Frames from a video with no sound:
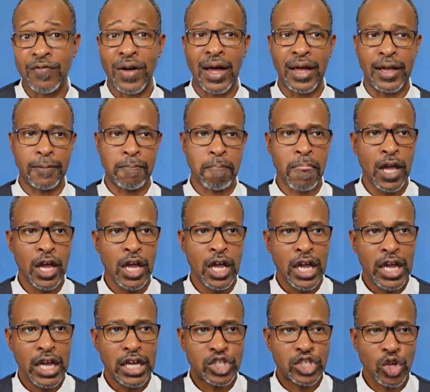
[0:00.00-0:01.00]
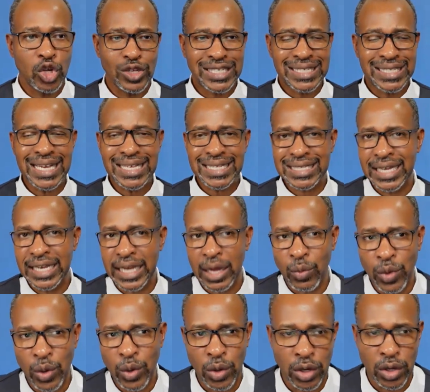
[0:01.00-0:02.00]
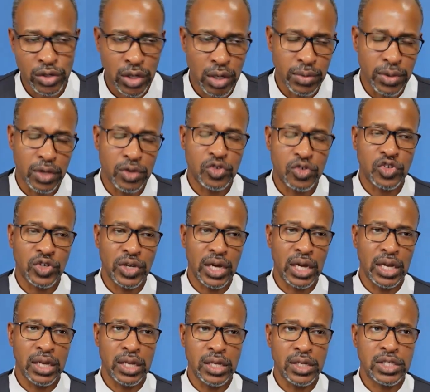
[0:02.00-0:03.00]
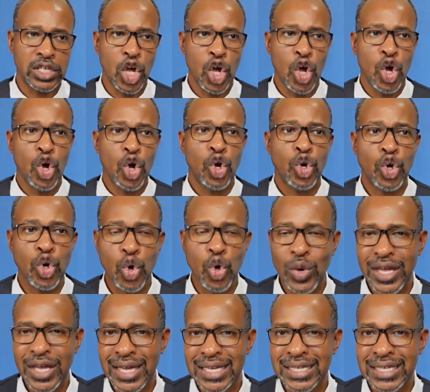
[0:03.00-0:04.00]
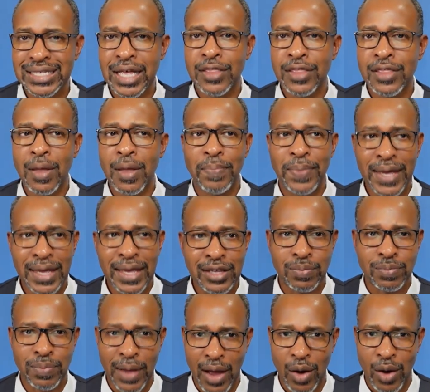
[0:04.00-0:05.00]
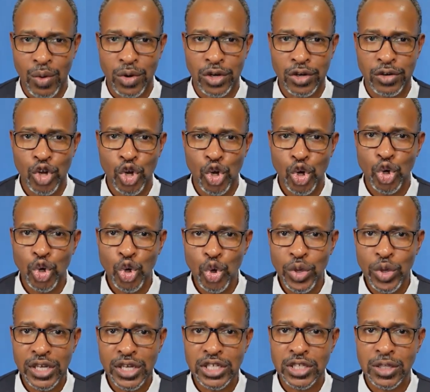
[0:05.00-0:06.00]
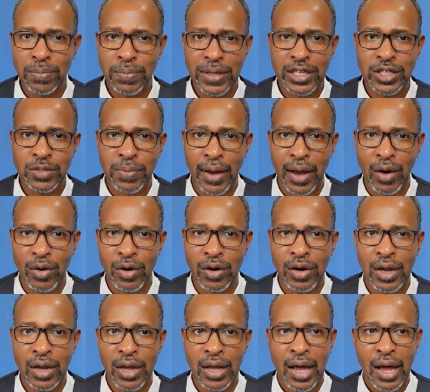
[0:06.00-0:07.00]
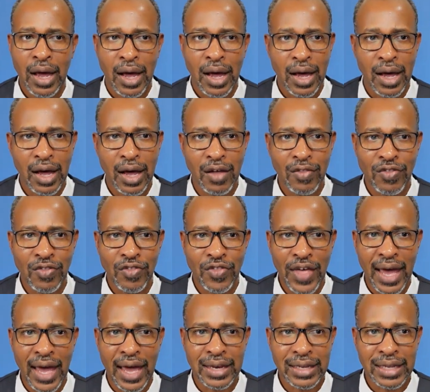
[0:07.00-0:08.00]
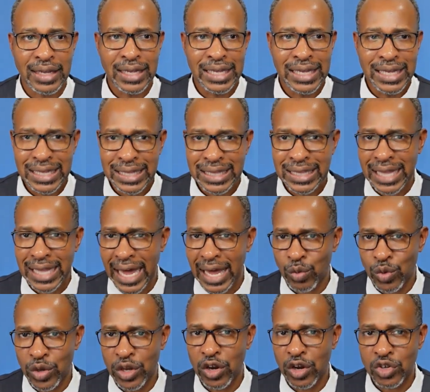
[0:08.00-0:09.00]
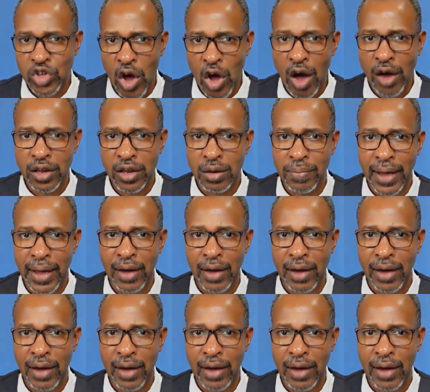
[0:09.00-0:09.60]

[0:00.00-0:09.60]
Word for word: it. And so, the sixth thing that we will come to understand is who is the beast power? Who is the beast power uh, that, that we are talking about